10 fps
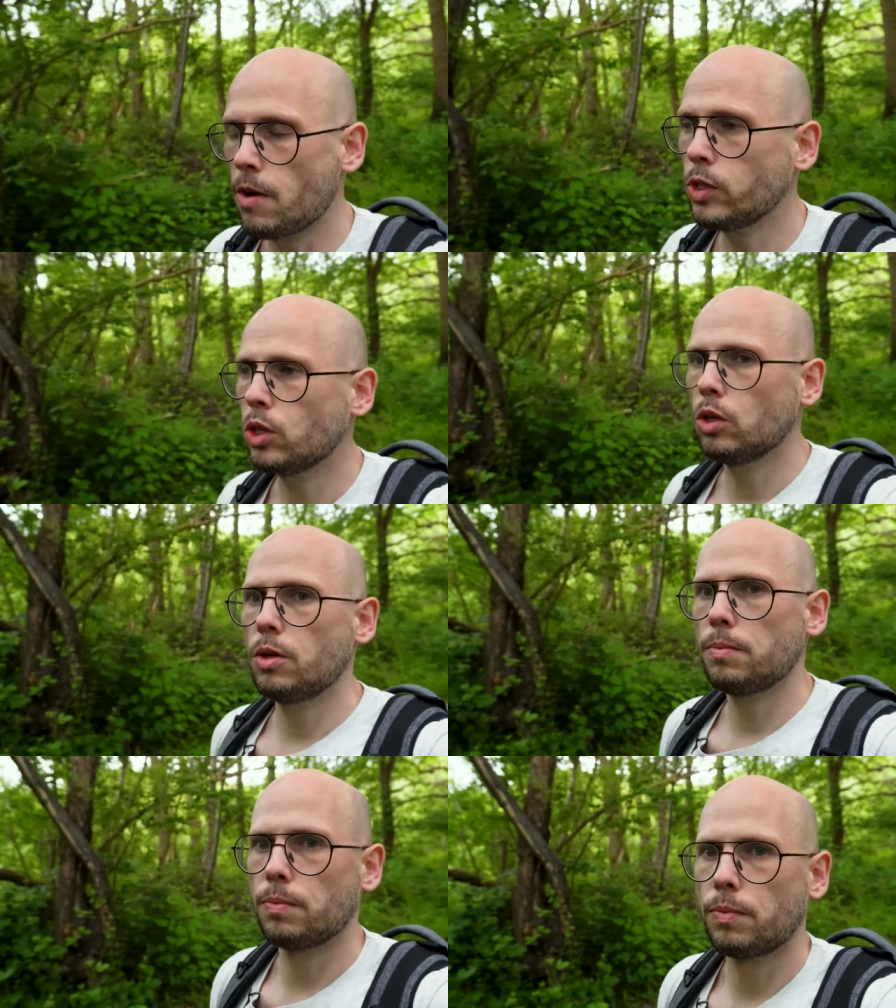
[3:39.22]
Every
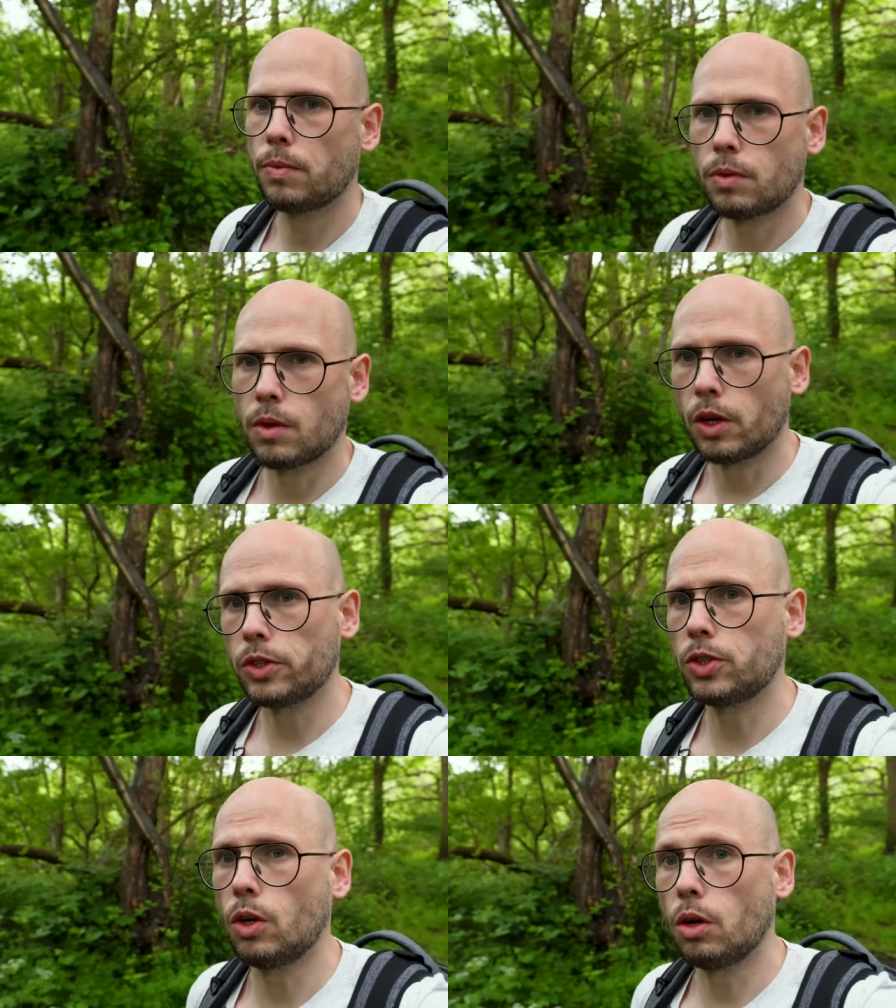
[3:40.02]
time I
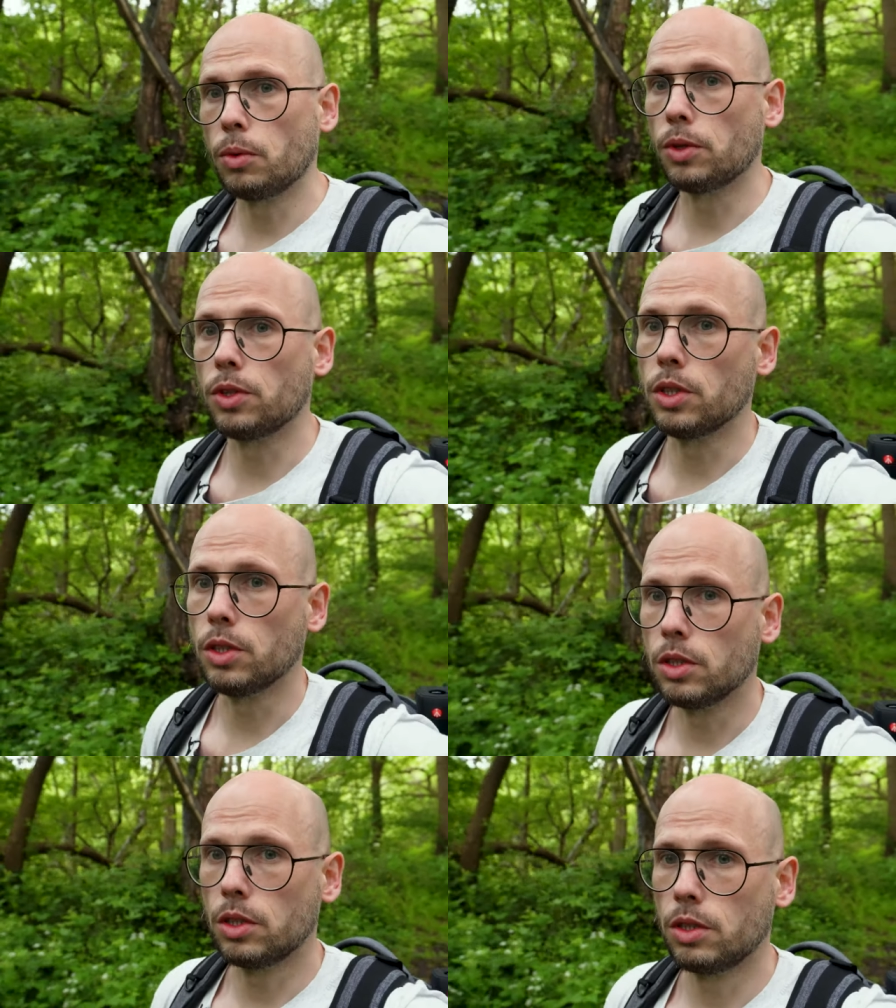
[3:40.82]
start one of
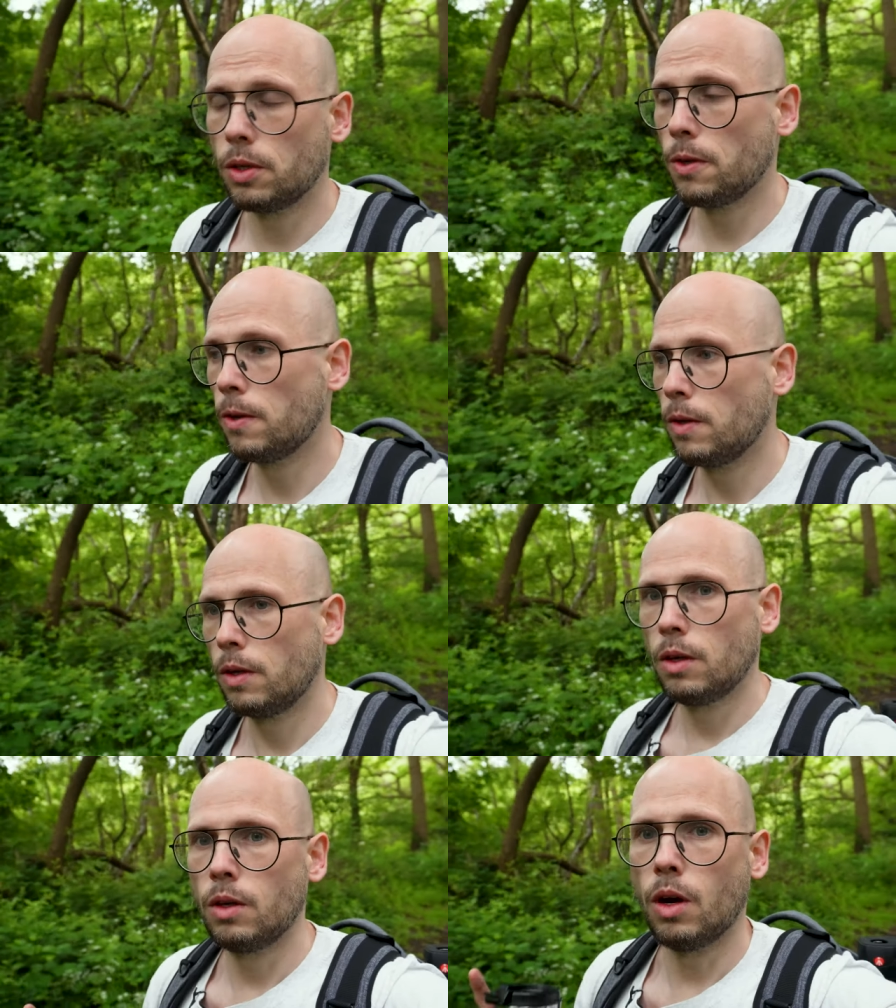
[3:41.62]
these,
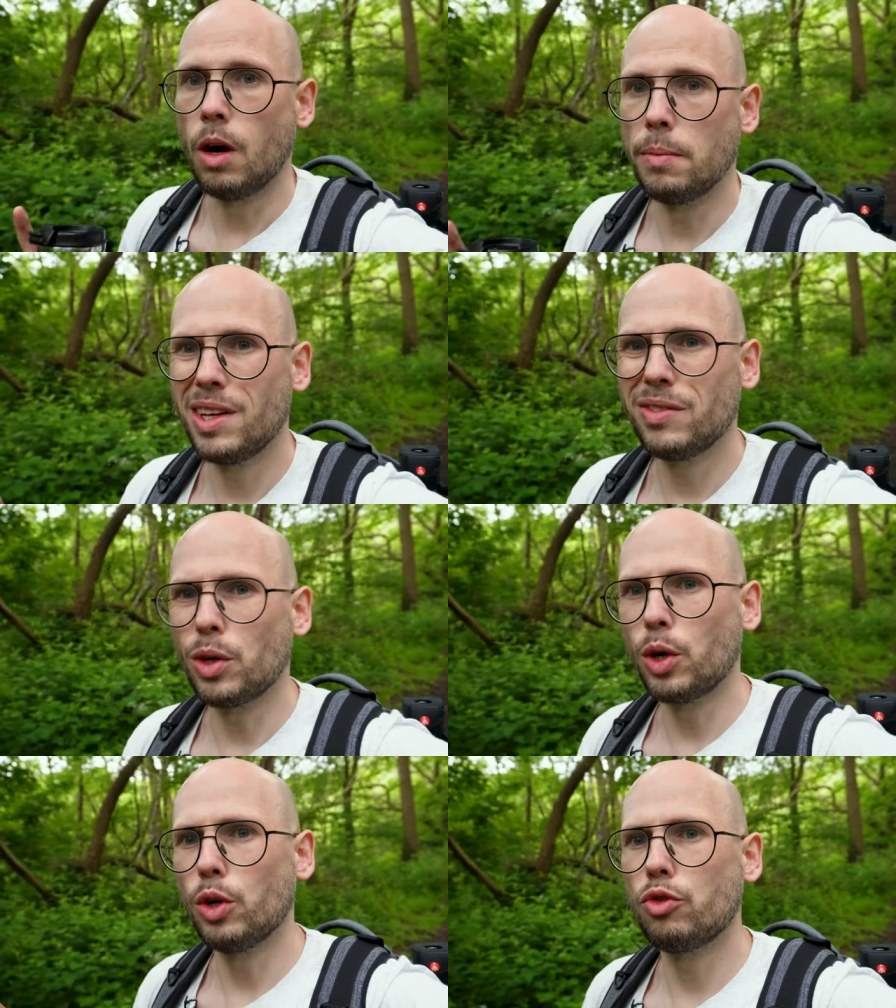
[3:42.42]
I'm
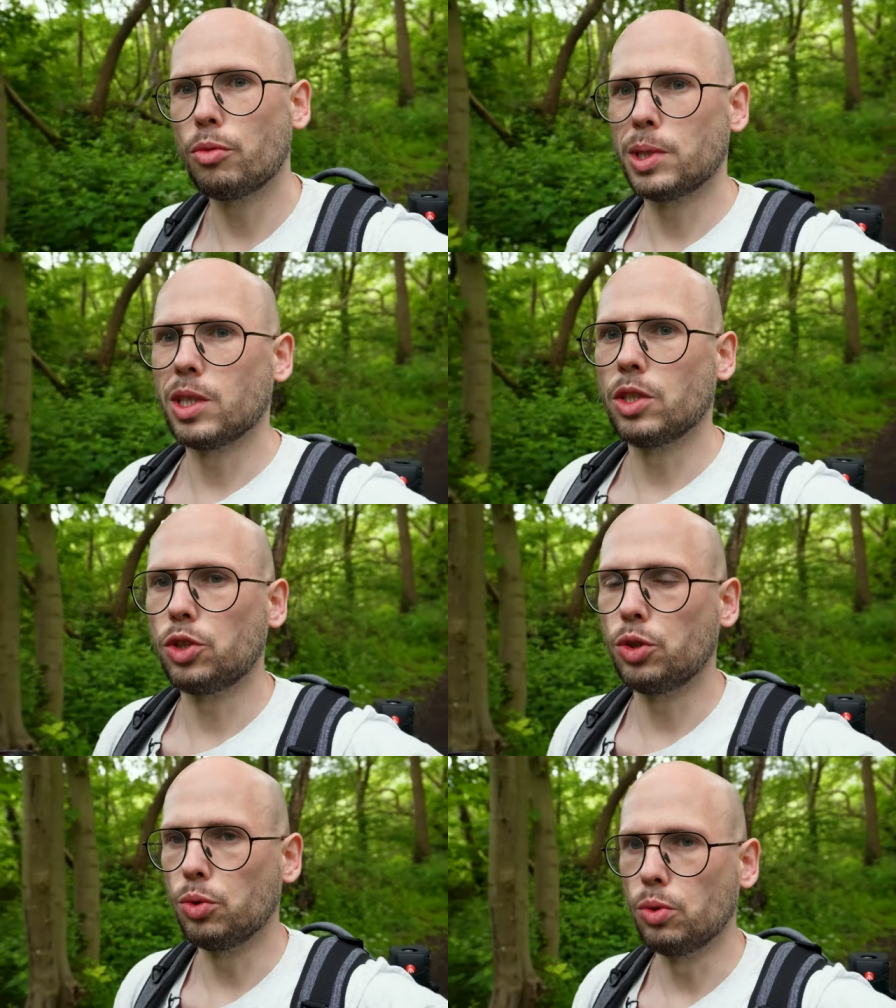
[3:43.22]
never 100%
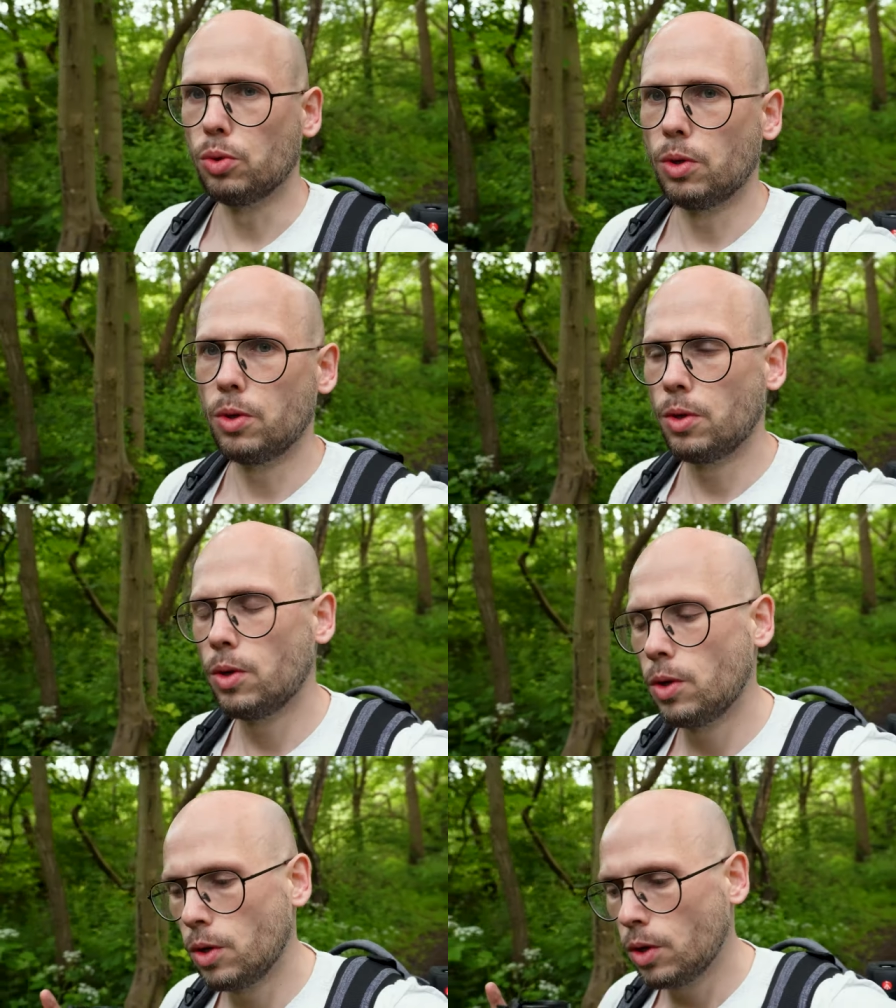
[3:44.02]
sure
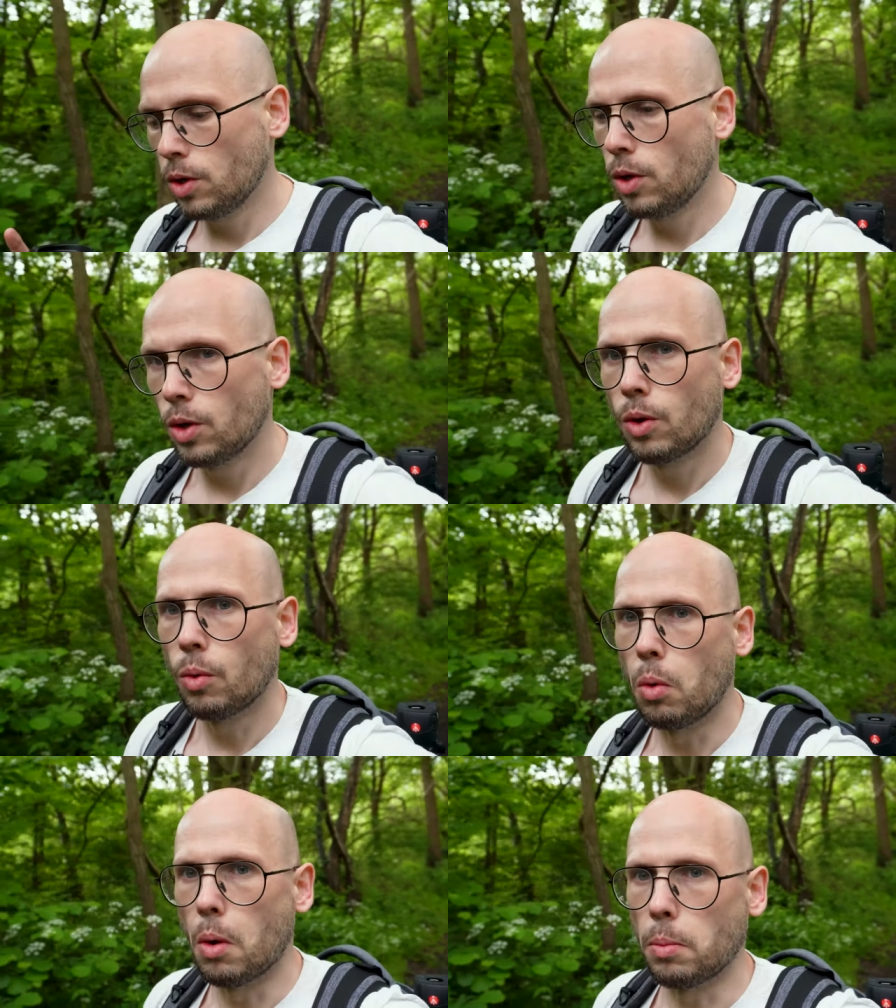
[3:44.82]

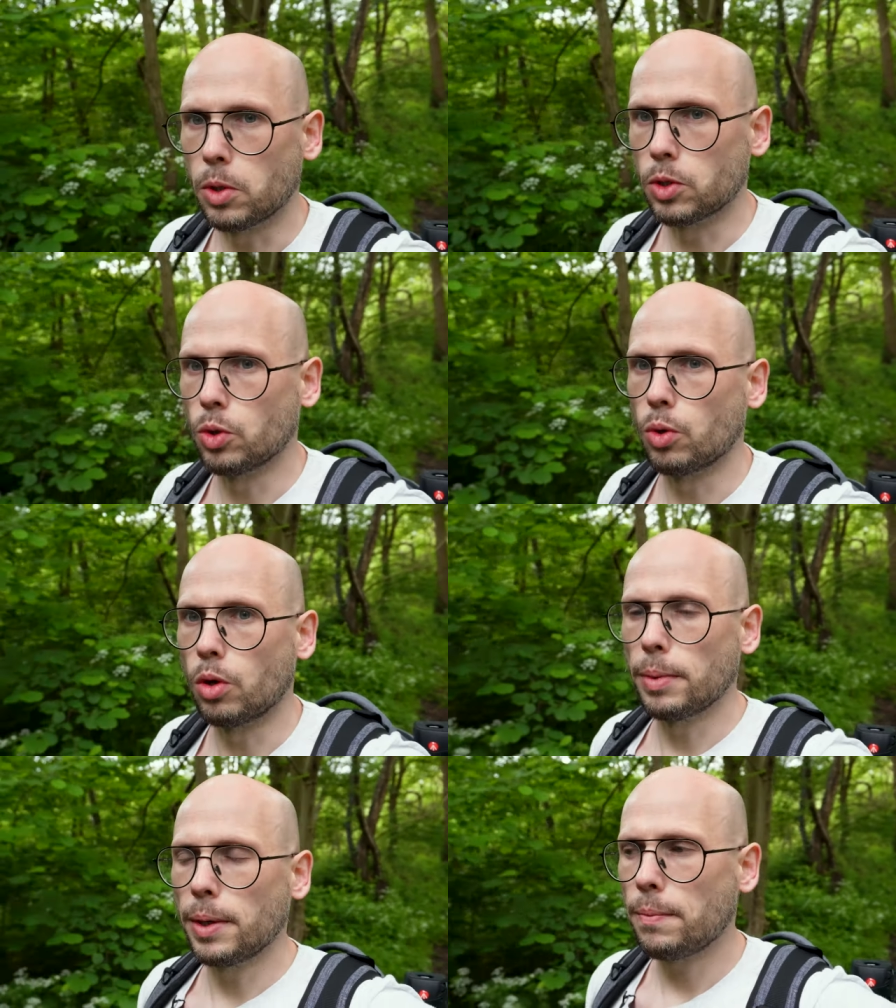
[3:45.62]
what I'm going to talk
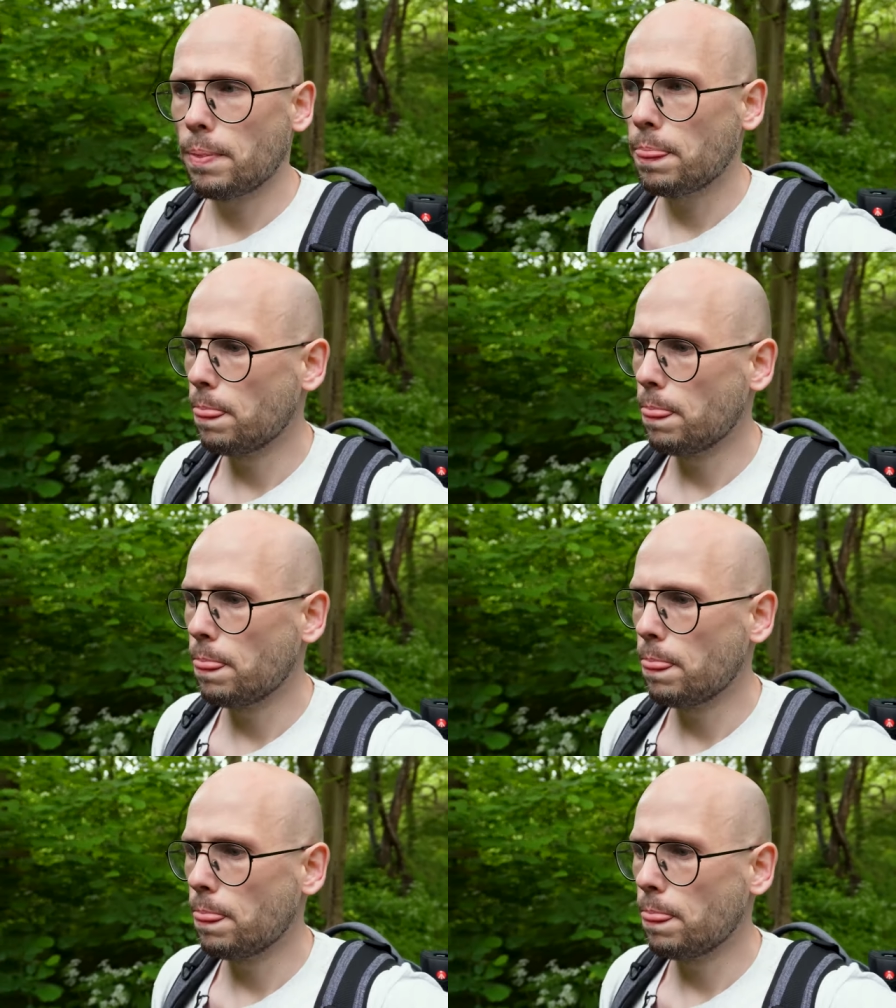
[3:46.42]
about.